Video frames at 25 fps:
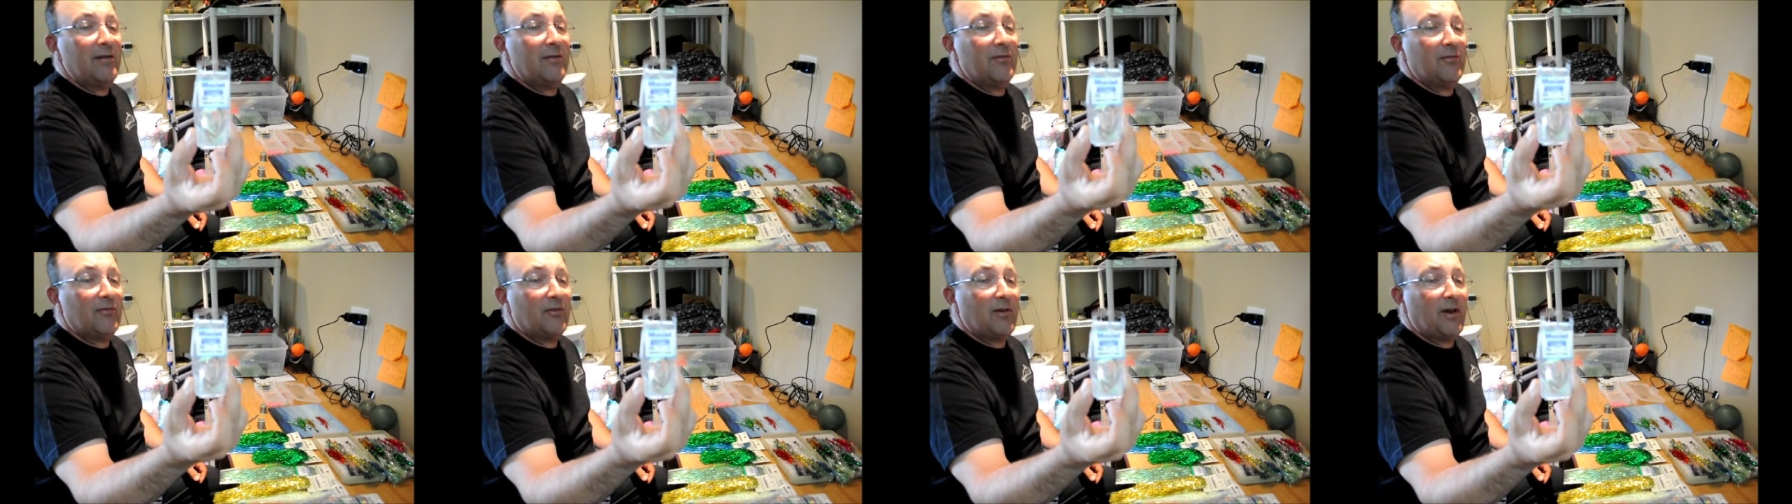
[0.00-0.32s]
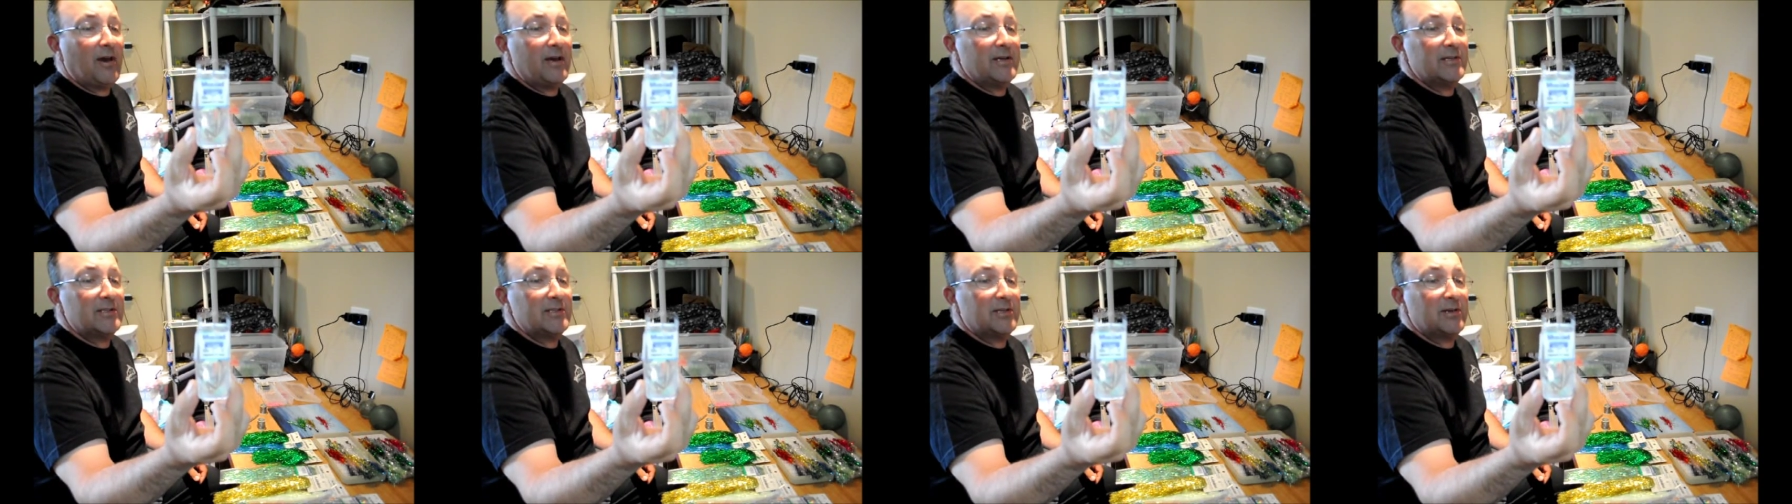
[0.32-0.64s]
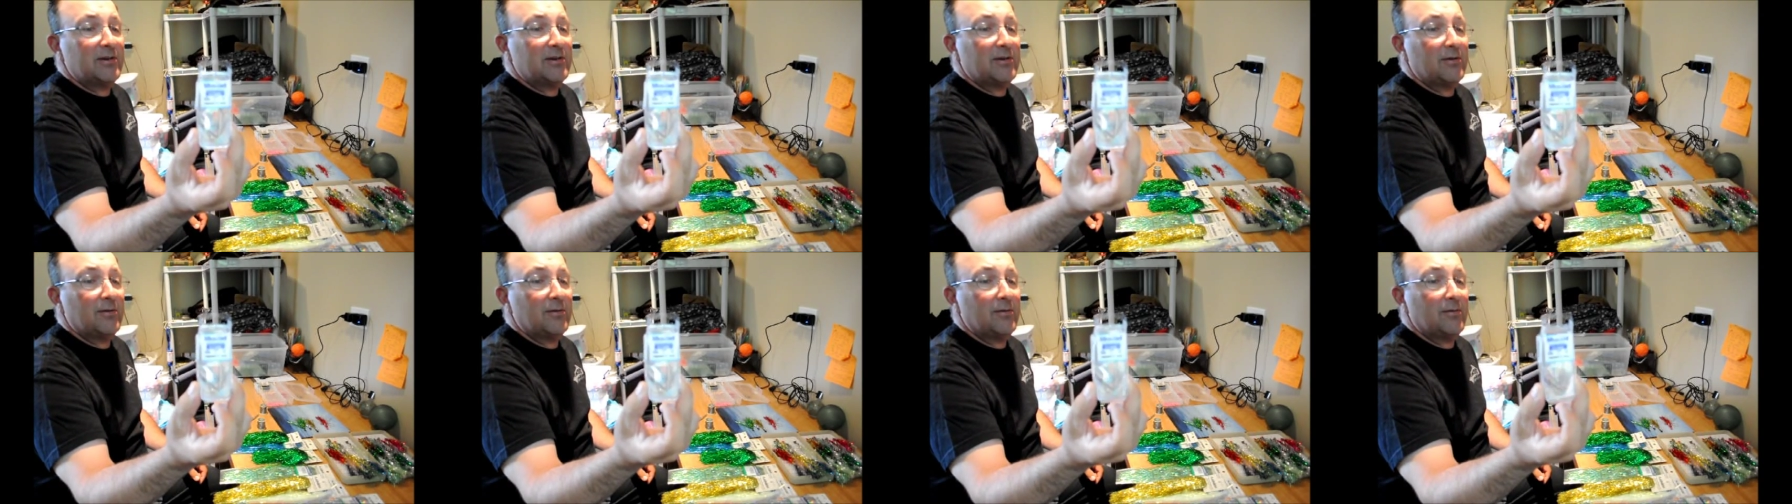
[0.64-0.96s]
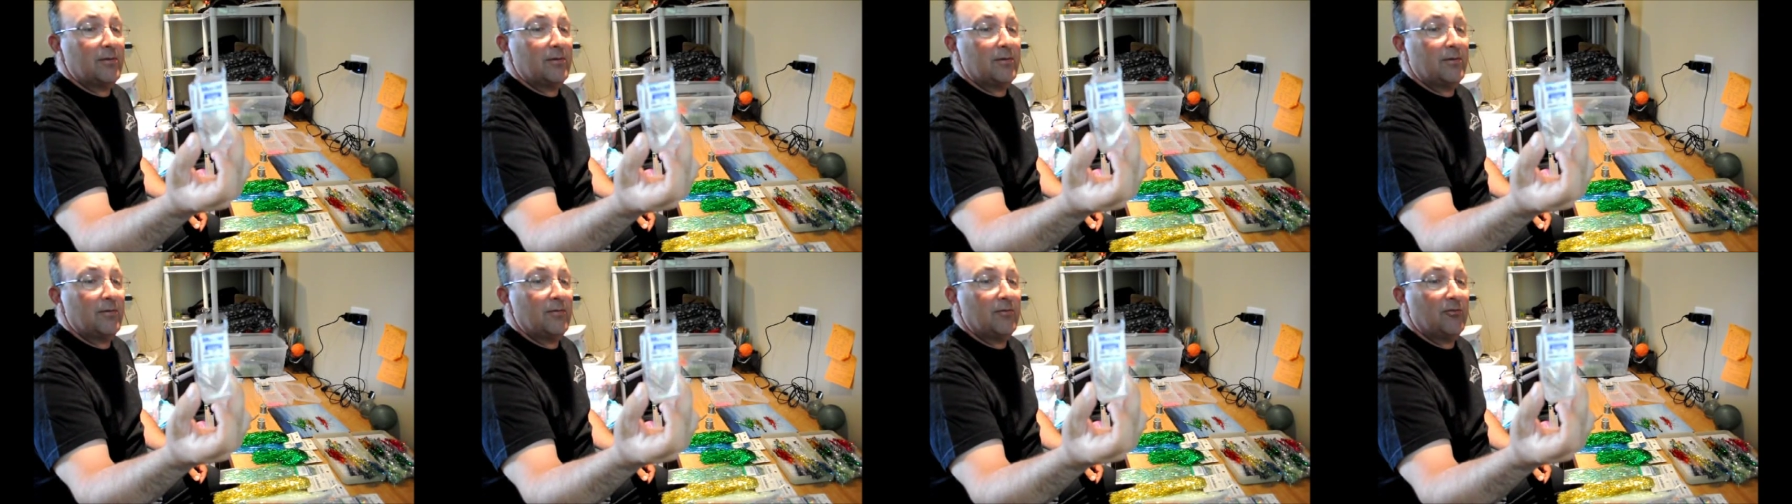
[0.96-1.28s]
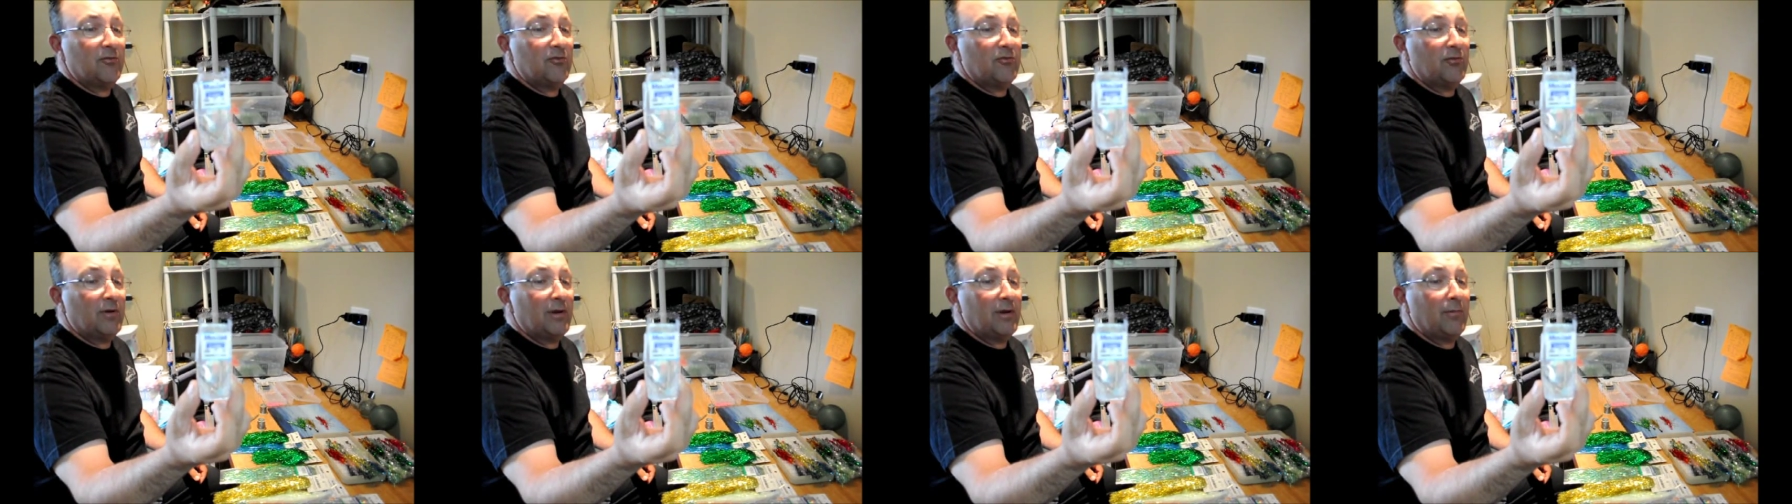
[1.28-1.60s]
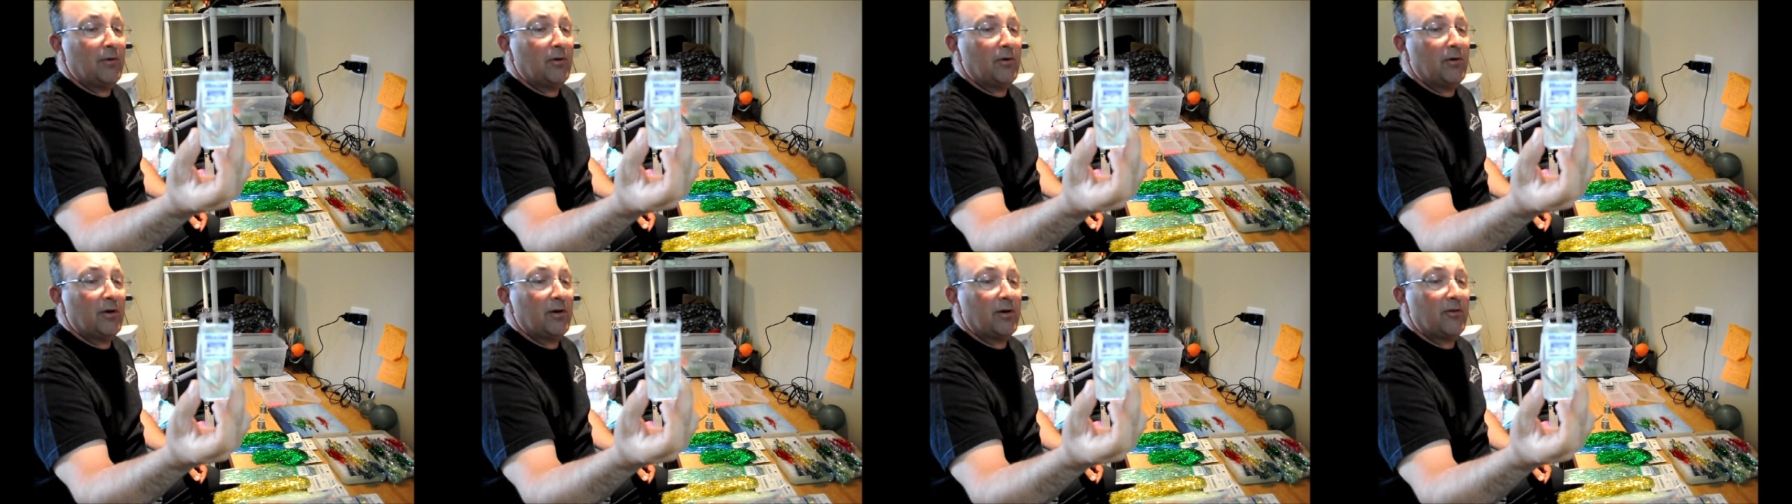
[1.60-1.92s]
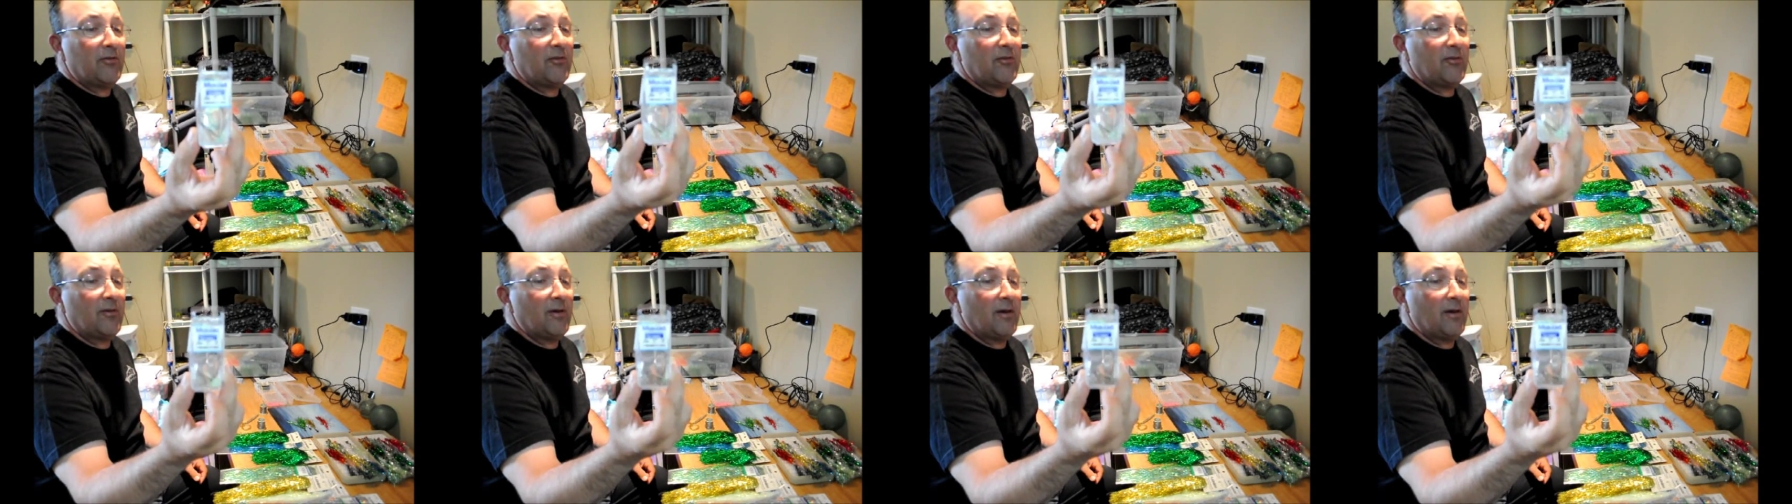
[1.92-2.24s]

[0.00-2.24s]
size 2 streamer hooks.